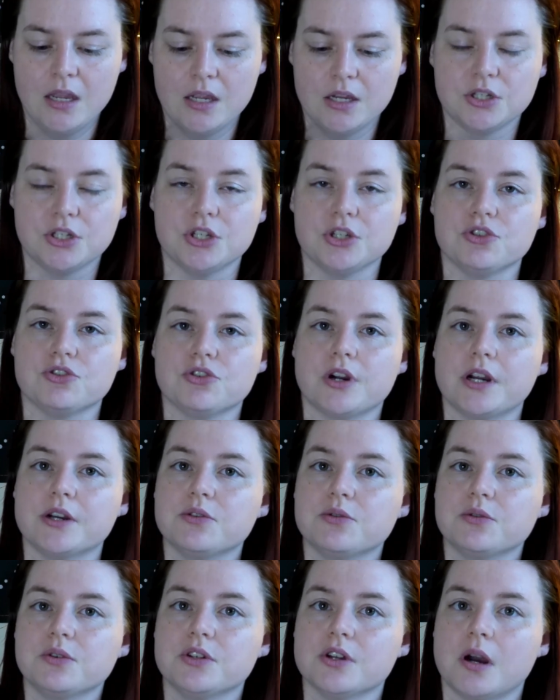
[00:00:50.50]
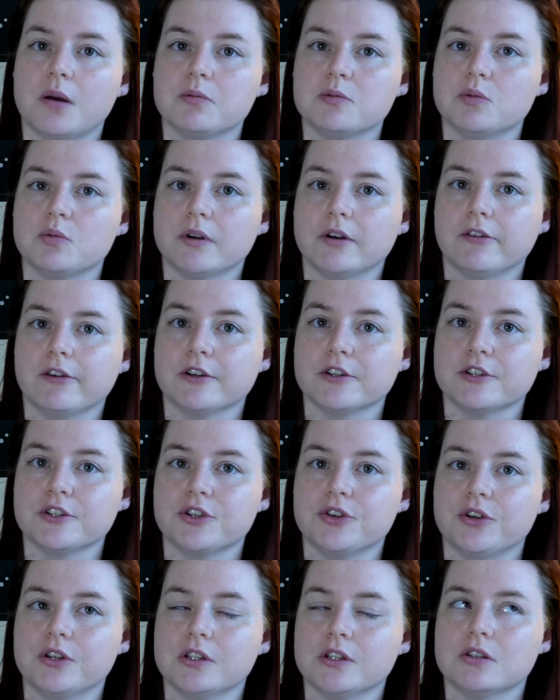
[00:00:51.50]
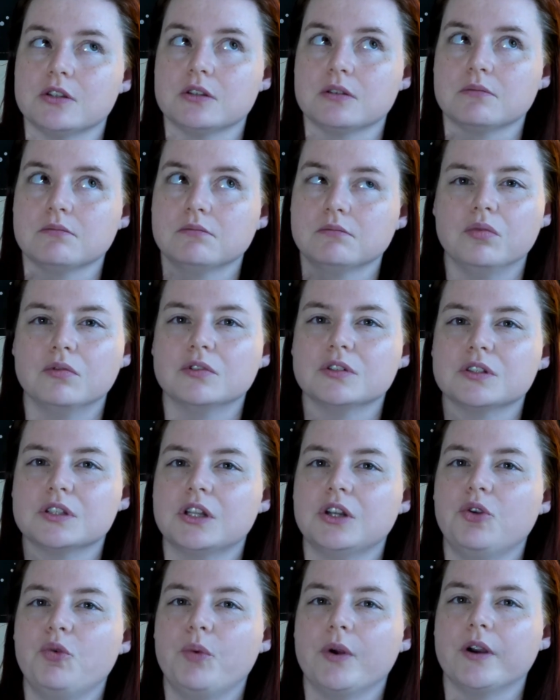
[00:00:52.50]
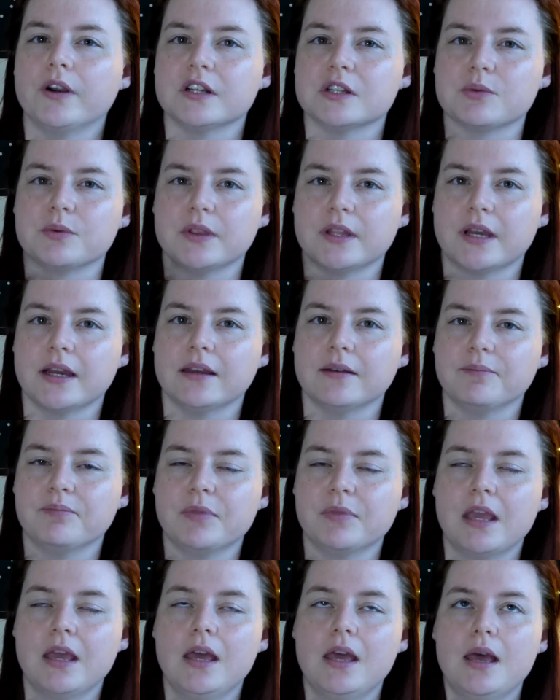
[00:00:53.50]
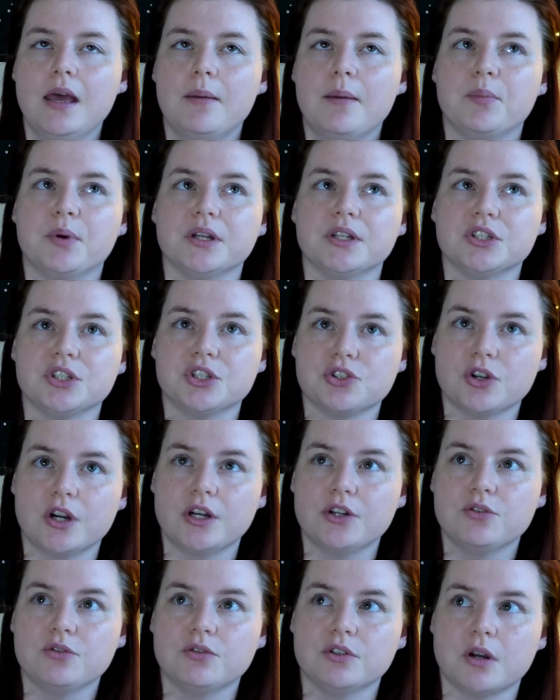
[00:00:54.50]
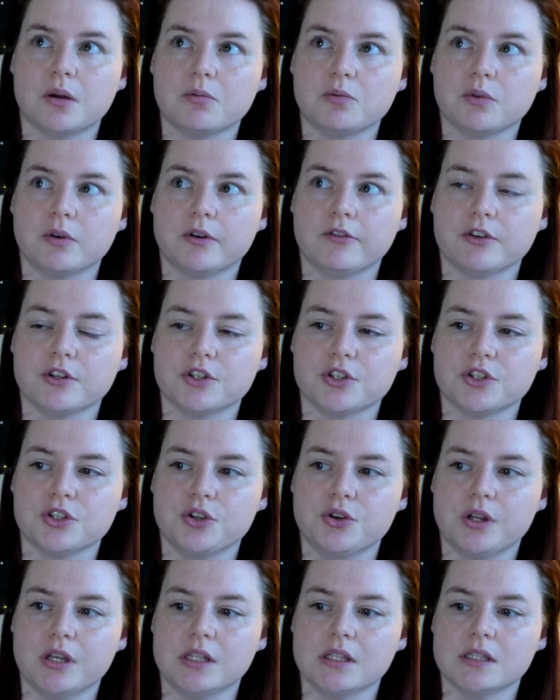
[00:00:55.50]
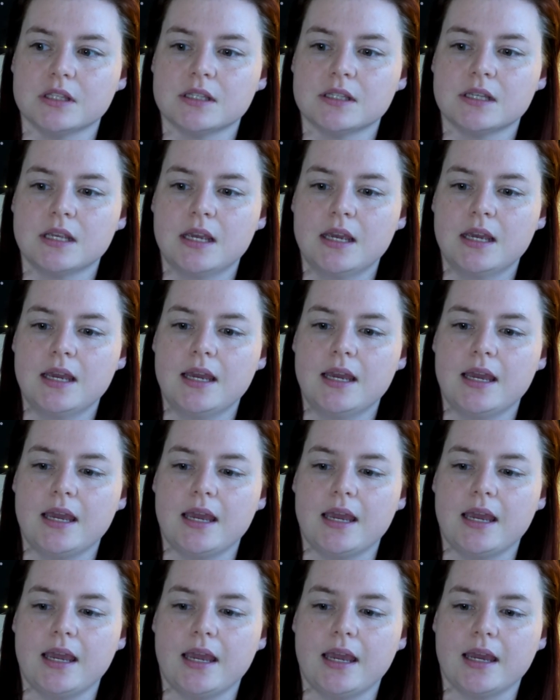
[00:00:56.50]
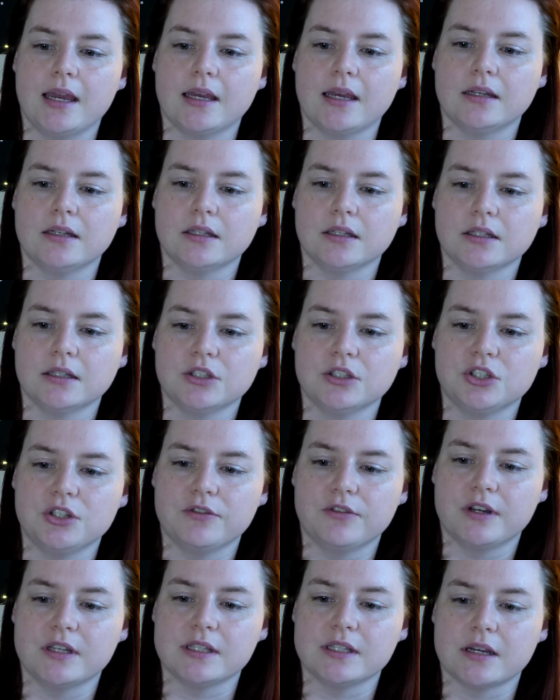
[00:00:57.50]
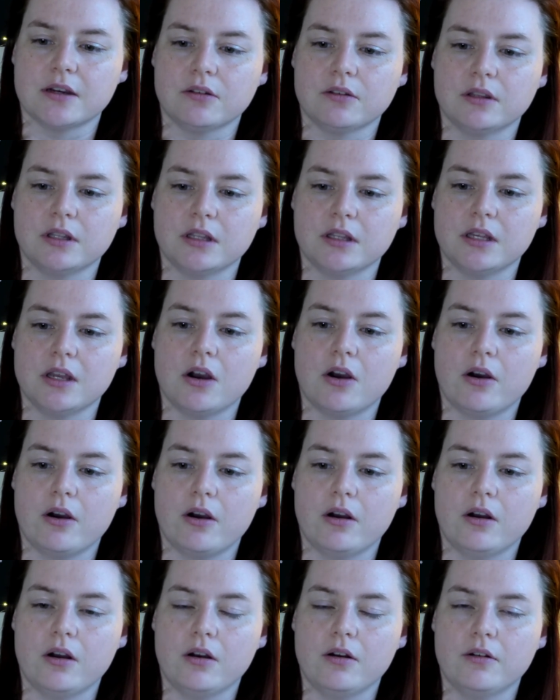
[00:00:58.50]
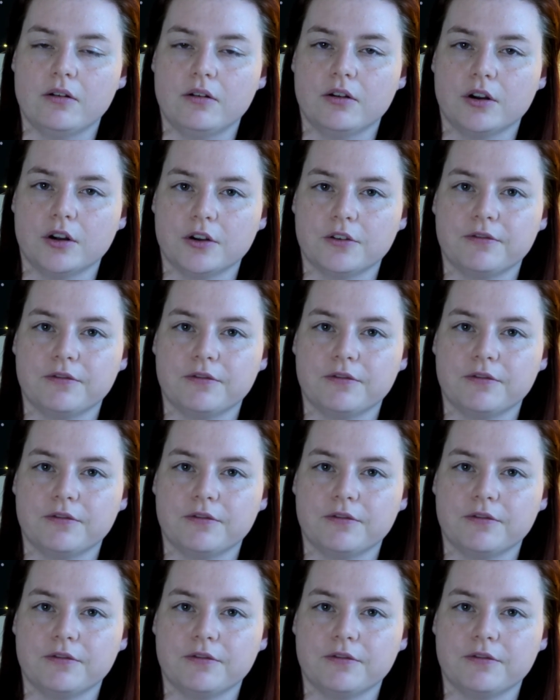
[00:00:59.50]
She's trying to adopt one of her students. There's a little weirdness with that, but she's trying to adopt one of her students, and she finds out that her